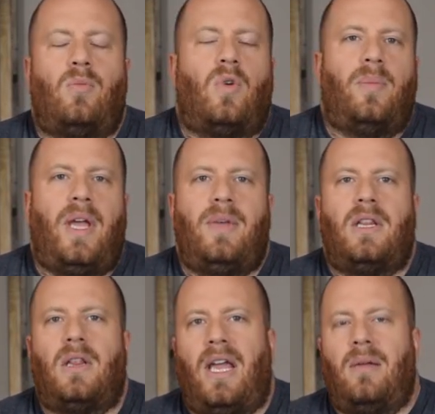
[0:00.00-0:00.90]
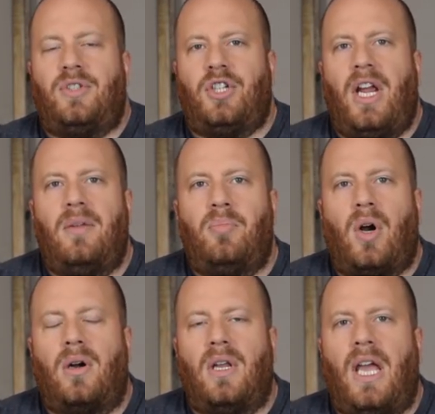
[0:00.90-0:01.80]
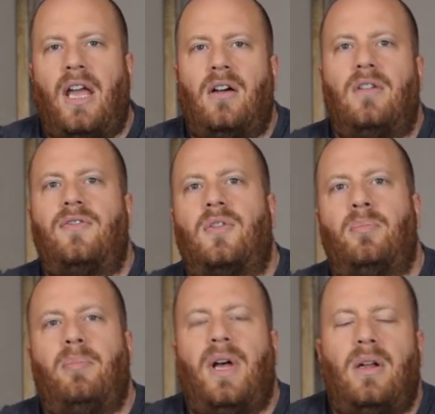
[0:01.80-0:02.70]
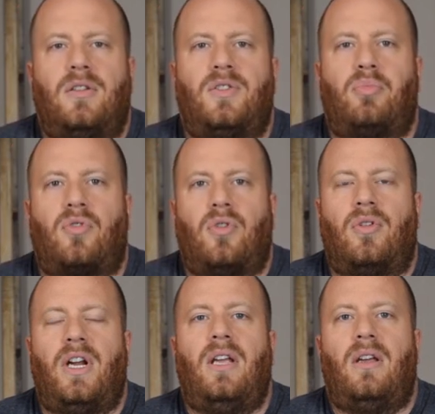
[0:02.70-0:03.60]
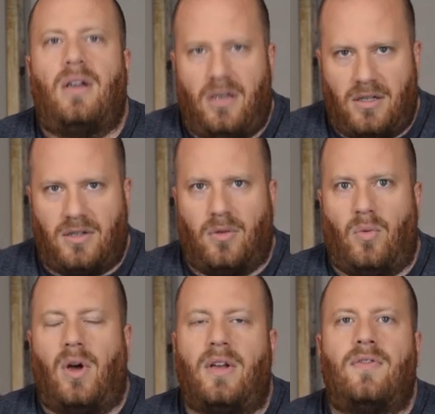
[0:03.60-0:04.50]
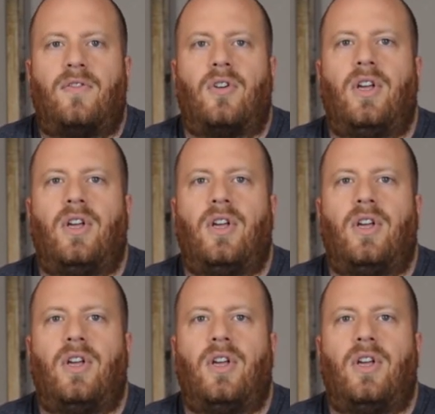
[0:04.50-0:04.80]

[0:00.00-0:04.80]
Well, maybe Lampshade Party Ale from Bell's Brewery is the one for